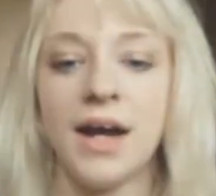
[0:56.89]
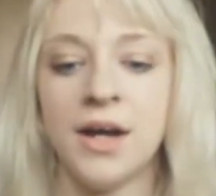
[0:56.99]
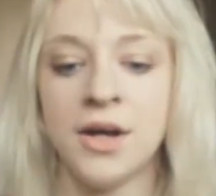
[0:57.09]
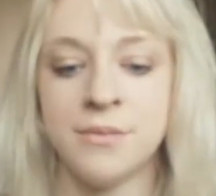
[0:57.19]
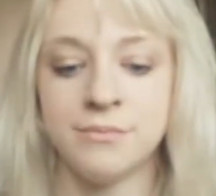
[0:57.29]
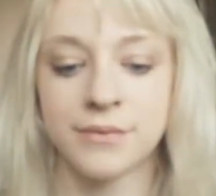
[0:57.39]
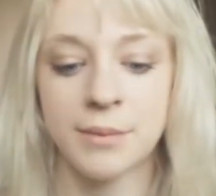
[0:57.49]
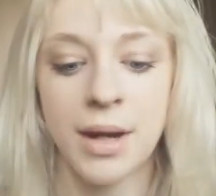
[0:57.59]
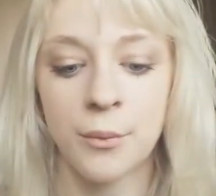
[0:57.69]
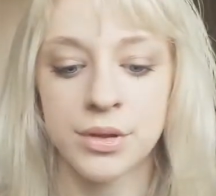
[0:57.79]
The
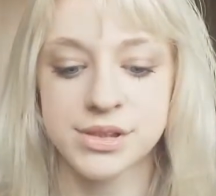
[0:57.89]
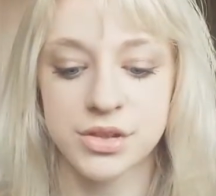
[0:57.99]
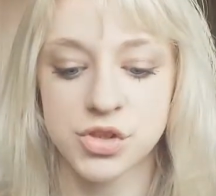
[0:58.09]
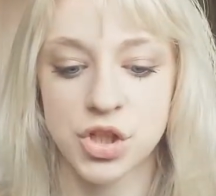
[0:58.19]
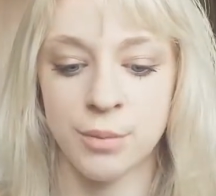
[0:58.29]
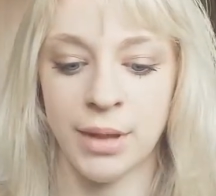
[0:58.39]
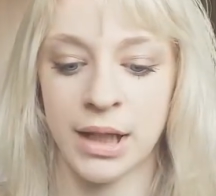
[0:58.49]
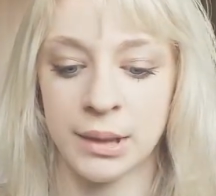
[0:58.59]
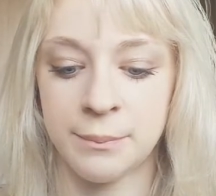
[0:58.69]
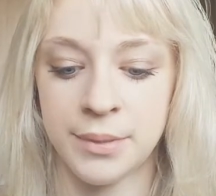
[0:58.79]
matte ones aren't too
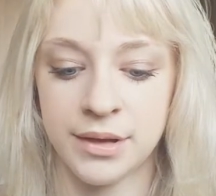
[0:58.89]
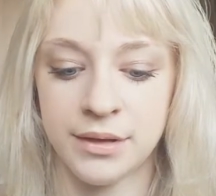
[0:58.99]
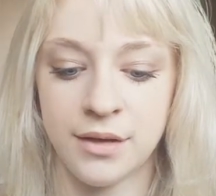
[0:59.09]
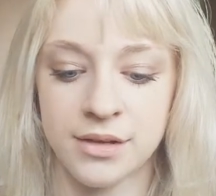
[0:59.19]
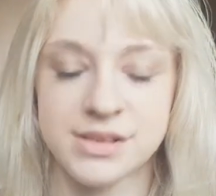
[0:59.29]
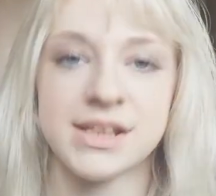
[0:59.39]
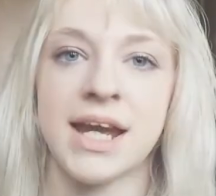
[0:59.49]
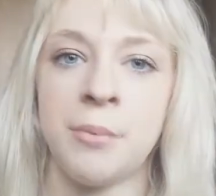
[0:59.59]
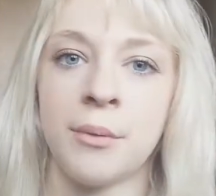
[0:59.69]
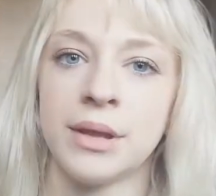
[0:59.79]
bad, but I'd
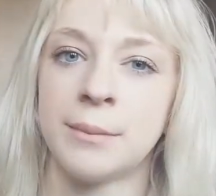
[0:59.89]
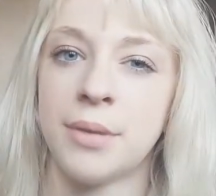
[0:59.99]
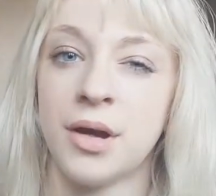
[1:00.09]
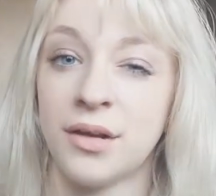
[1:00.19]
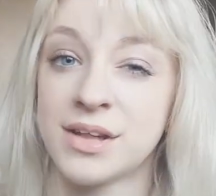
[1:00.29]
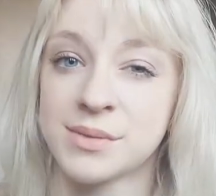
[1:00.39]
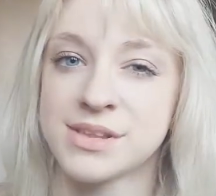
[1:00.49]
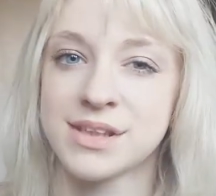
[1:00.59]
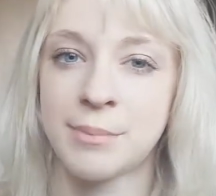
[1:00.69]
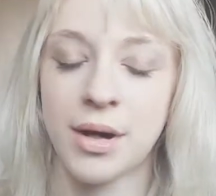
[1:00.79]
say probably the pearlized
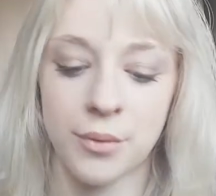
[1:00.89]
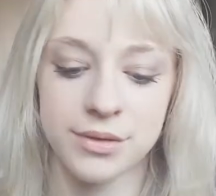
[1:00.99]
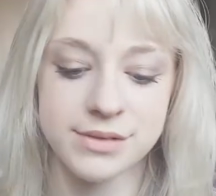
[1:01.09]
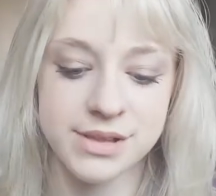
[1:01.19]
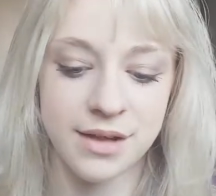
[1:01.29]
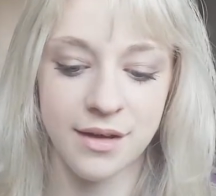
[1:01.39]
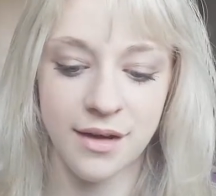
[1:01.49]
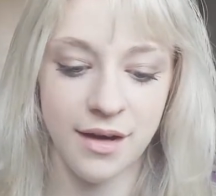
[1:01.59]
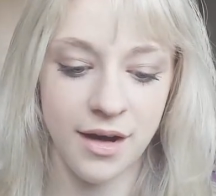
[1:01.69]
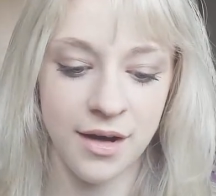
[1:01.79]
ones are the better ones.
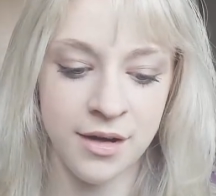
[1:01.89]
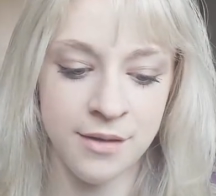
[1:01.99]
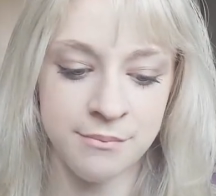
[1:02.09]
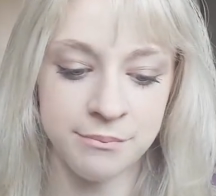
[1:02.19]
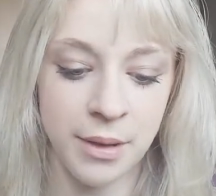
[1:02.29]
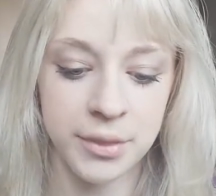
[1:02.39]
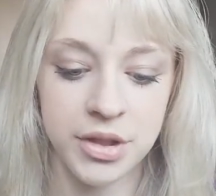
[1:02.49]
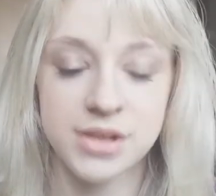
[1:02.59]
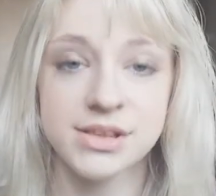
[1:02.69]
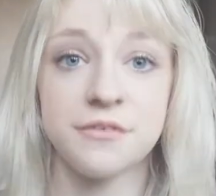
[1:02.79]
But I'm going
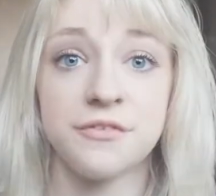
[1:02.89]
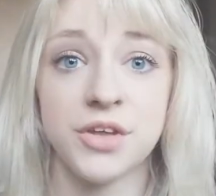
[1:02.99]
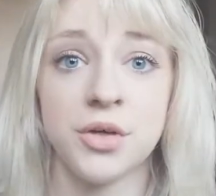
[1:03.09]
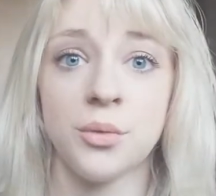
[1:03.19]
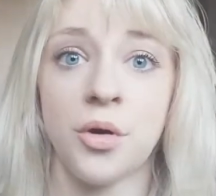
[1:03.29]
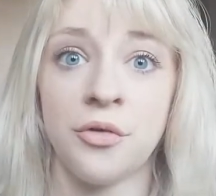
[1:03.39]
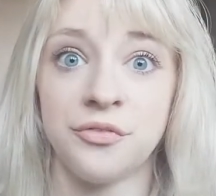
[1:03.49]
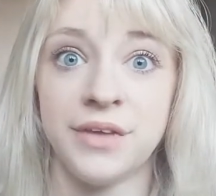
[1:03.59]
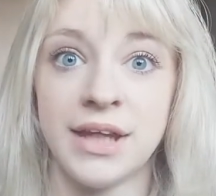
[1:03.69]
to use a few of